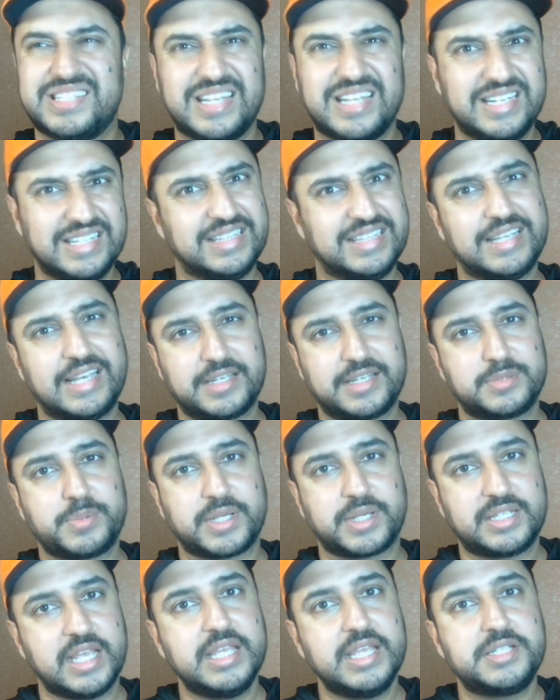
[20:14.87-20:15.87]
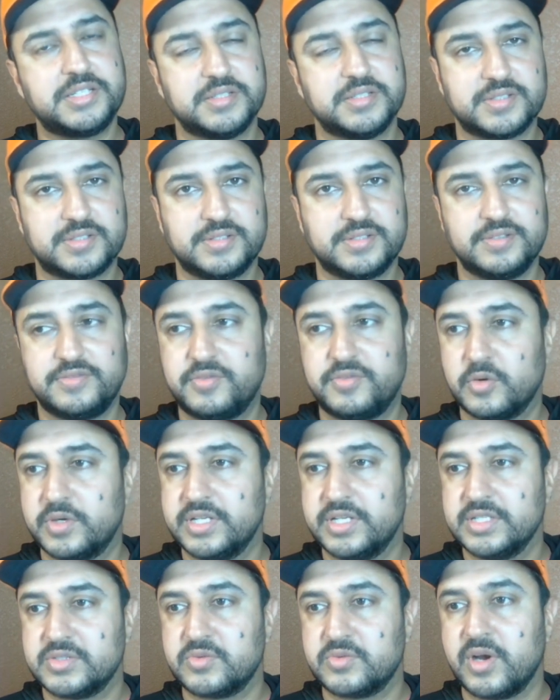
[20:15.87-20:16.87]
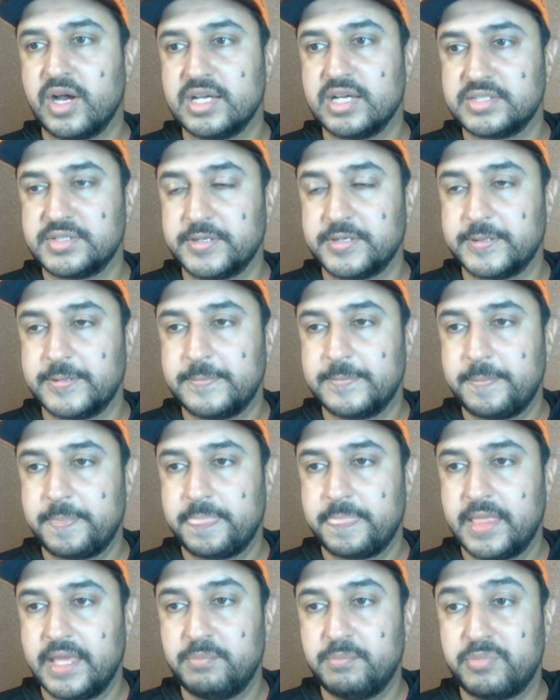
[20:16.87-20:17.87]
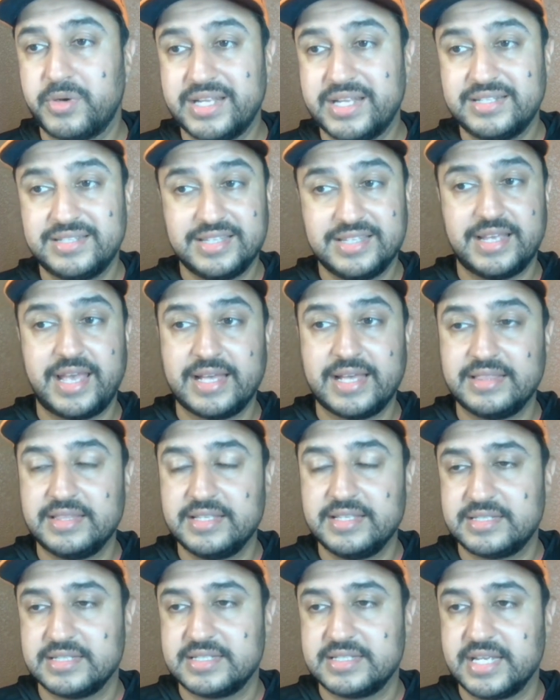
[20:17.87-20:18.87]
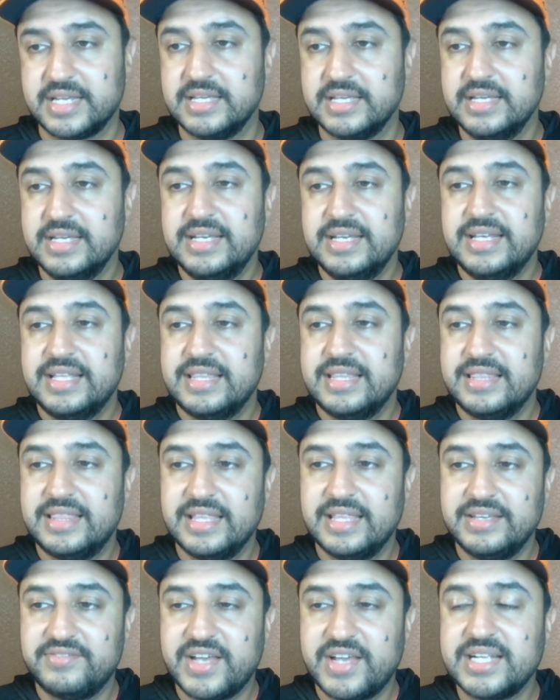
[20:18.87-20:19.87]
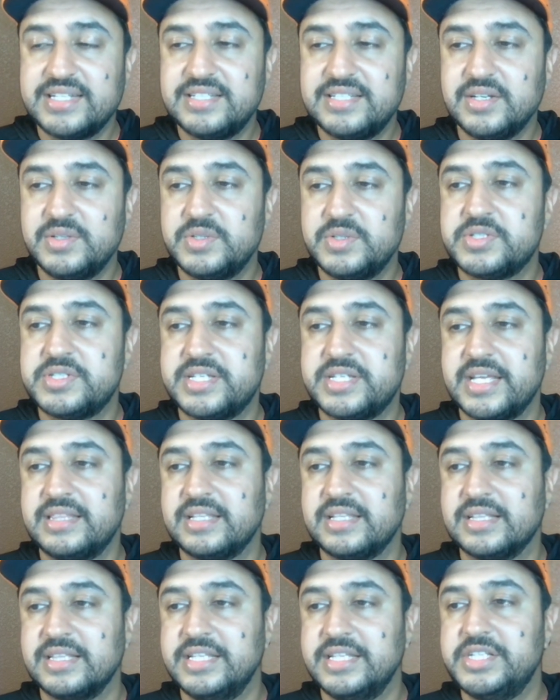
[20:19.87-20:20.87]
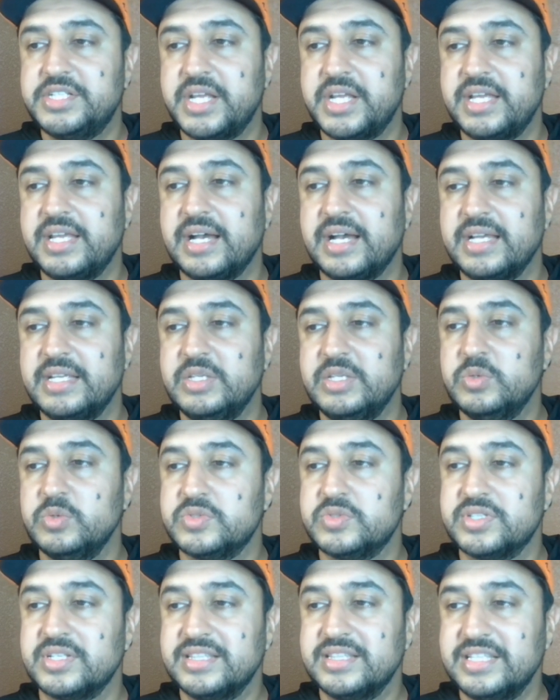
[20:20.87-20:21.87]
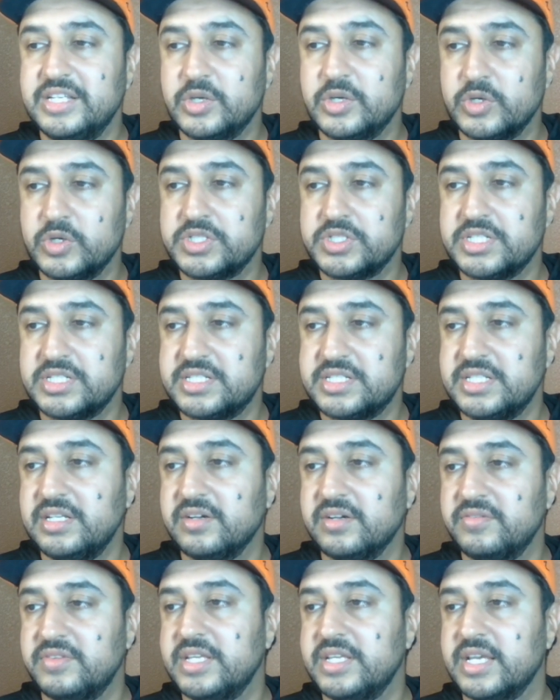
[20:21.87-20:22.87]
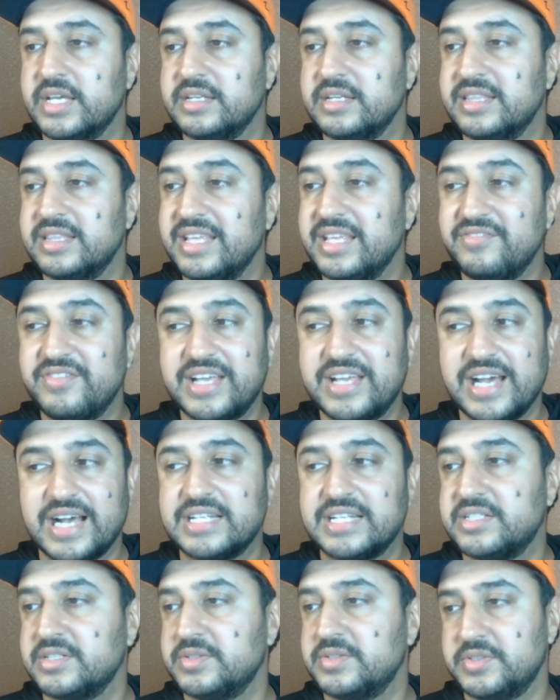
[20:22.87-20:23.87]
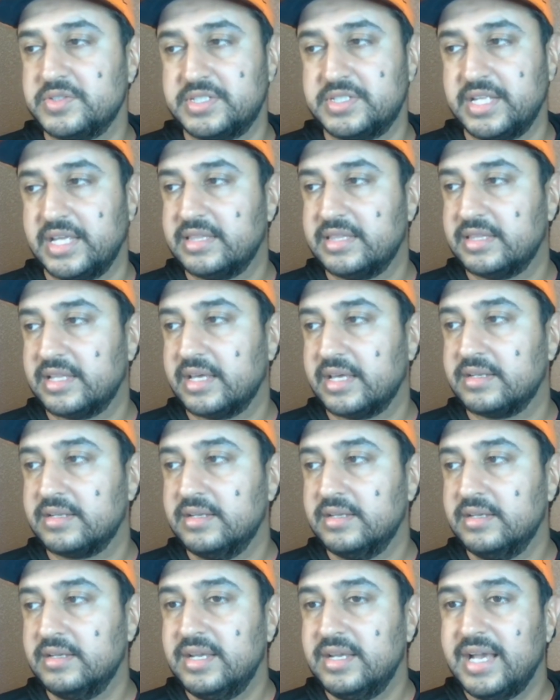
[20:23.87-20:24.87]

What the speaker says: setting the expectations for his roster. And Brad had this to say: they've got to understand the cliche I use, the urgency of the end. They've got to understand that.